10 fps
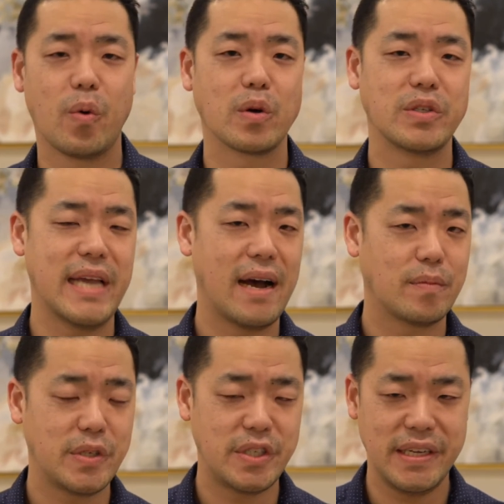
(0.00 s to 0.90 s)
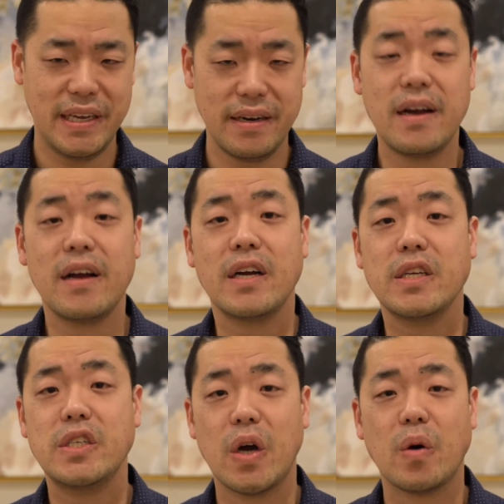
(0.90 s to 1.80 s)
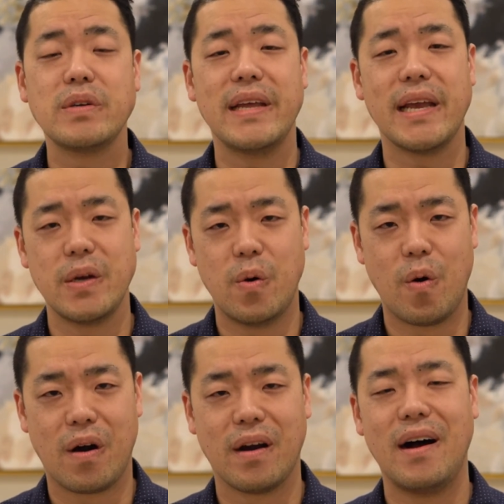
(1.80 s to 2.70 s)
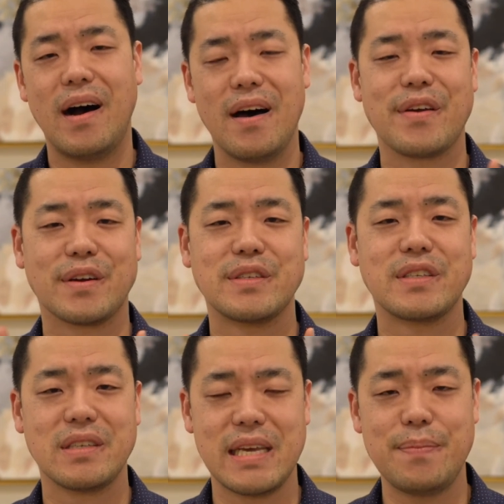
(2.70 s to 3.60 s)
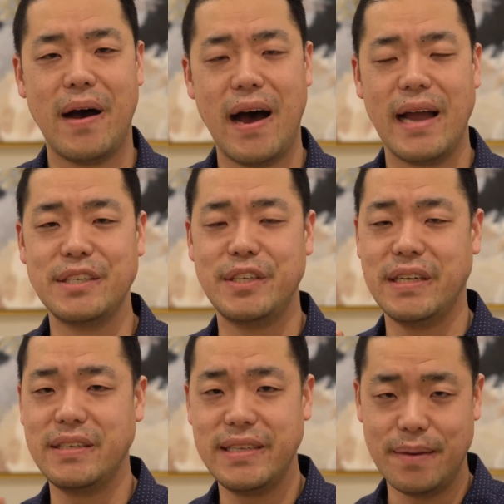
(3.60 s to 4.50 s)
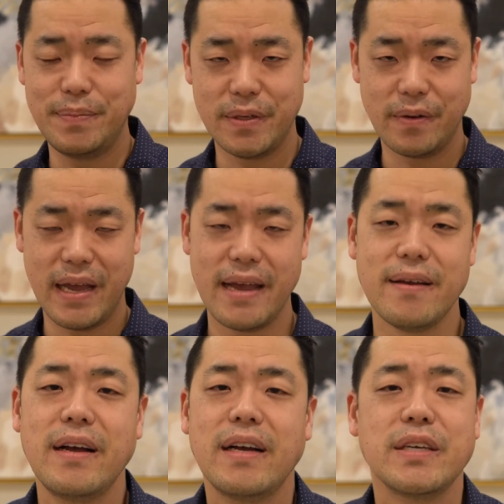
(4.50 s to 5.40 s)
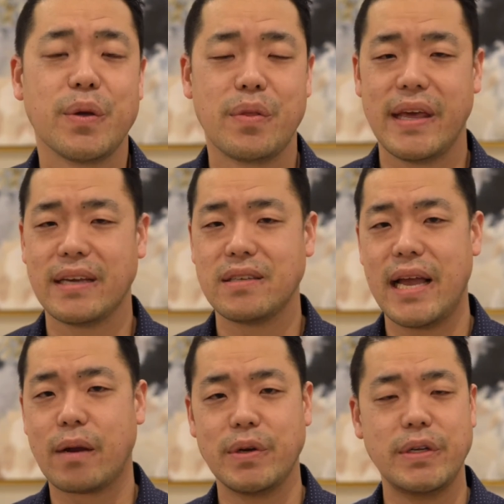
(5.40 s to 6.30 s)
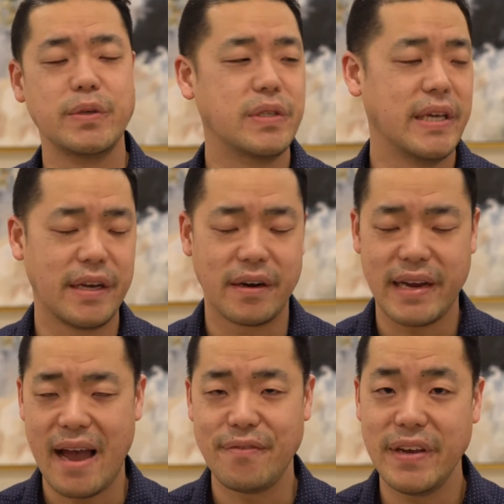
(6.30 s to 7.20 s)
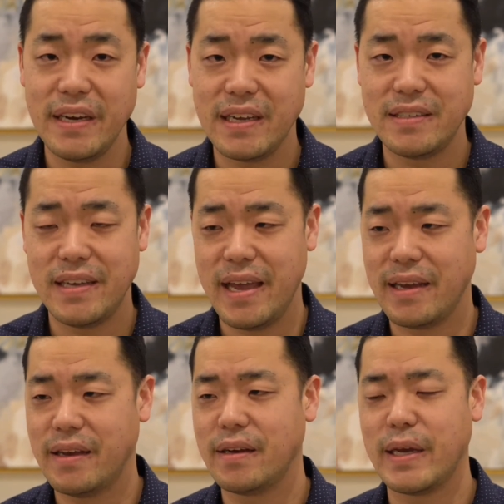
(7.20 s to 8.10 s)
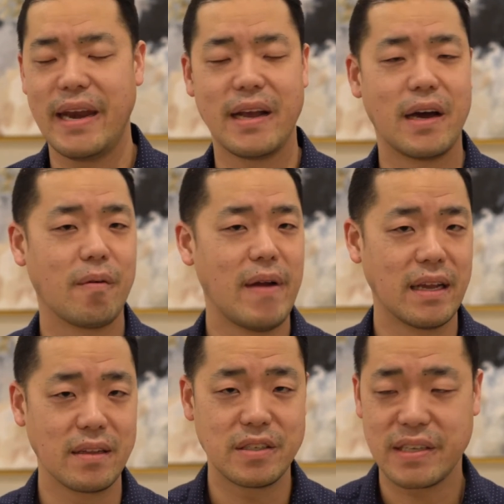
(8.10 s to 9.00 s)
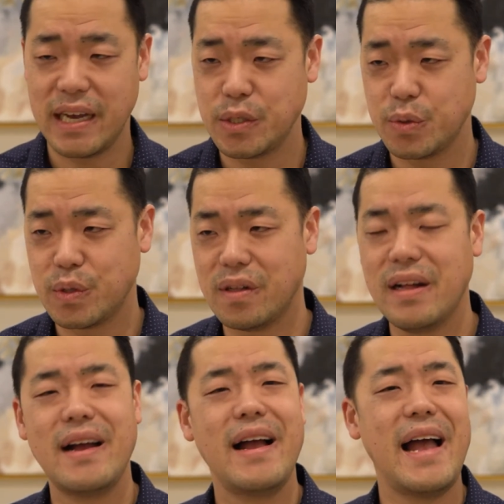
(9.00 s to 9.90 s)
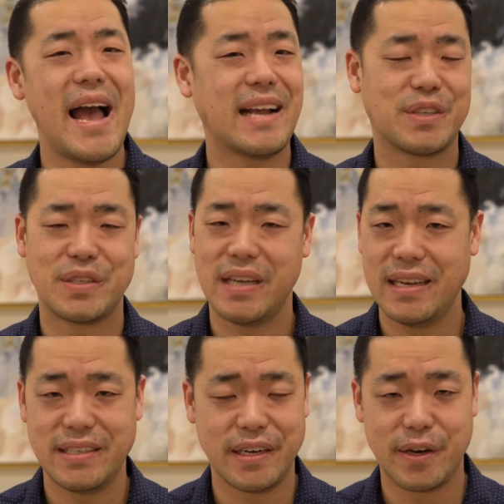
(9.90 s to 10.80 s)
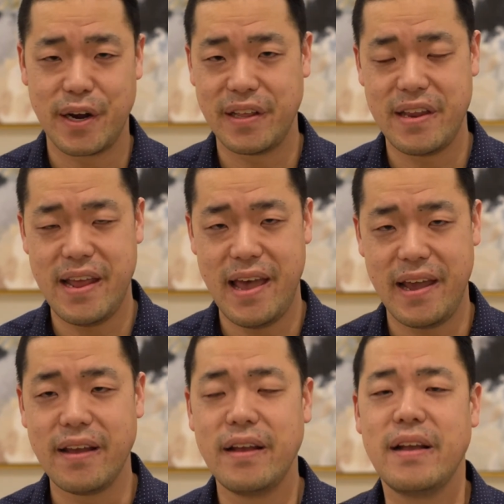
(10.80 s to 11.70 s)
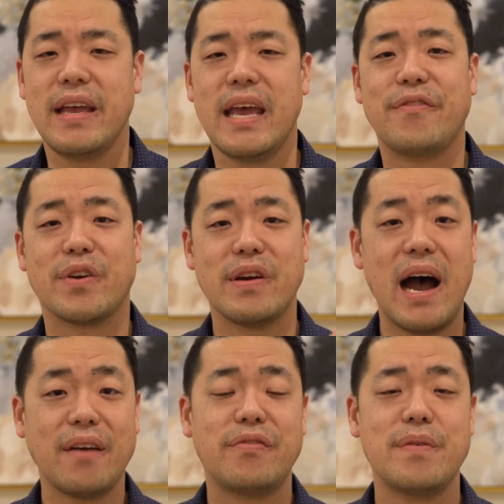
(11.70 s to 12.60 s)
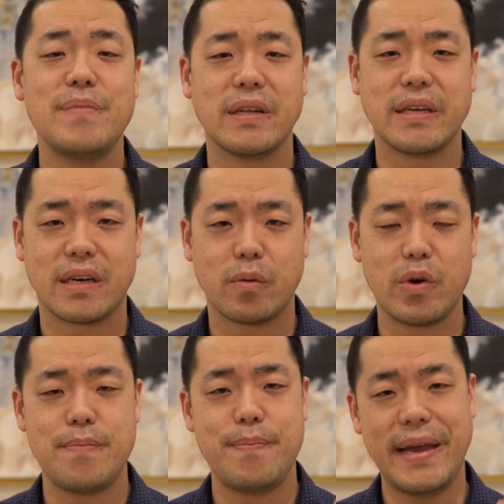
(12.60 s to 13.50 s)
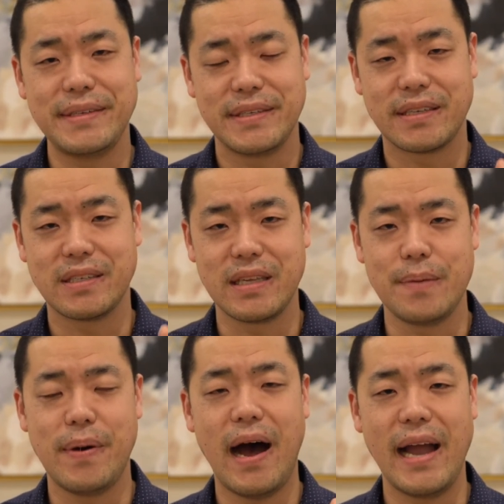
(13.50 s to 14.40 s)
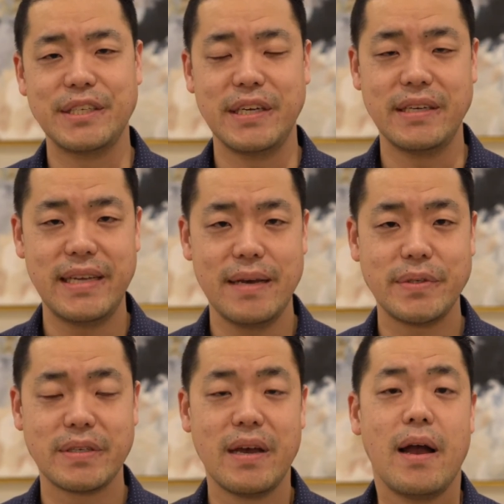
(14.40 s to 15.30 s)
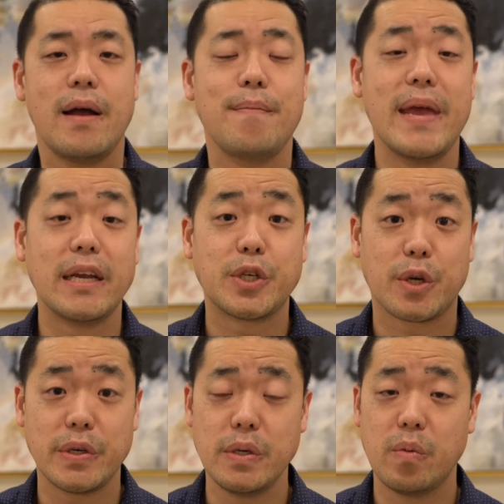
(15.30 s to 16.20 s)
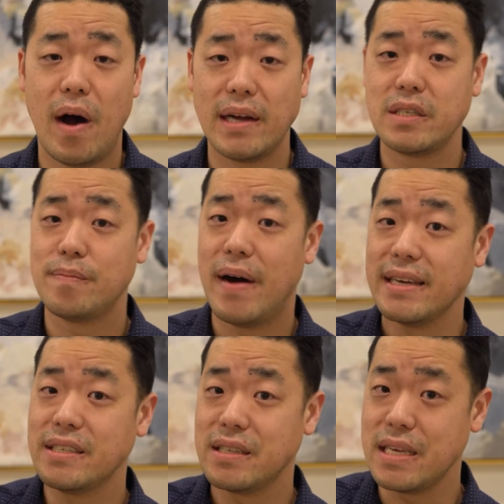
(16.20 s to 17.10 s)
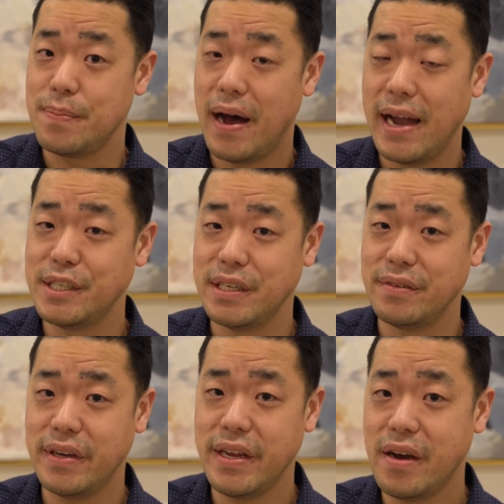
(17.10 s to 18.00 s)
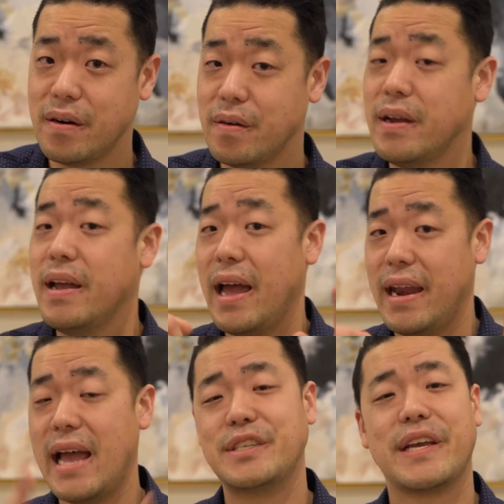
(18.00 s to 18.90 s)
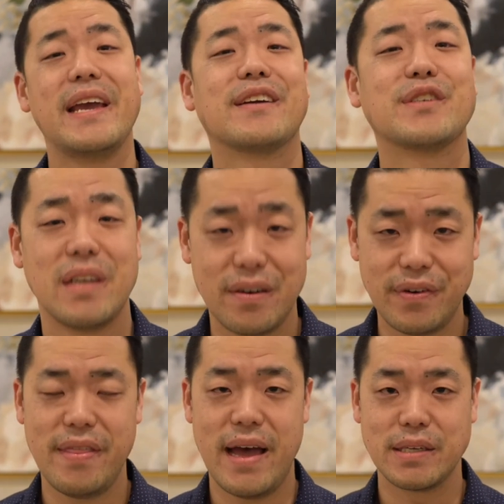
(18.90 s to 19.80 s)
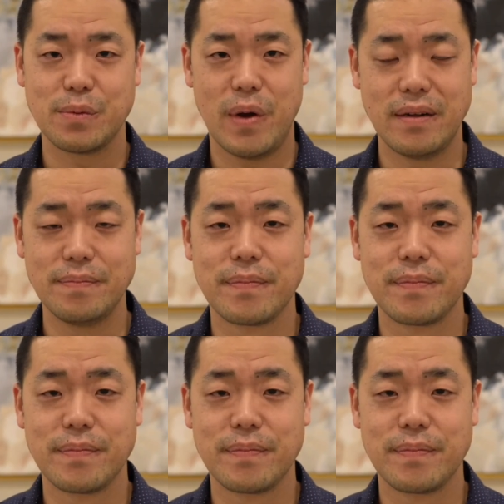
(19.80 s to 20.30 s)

or sound machine don't ignore other sleep hygiene tips, okay? So things like reducing your caffeine intake, getting on a regular schedule, exercising during the day. If you're not familiar with basic sleep hygiene tips, make sure you watch my sleep hygiene video and educate yourself on that as well.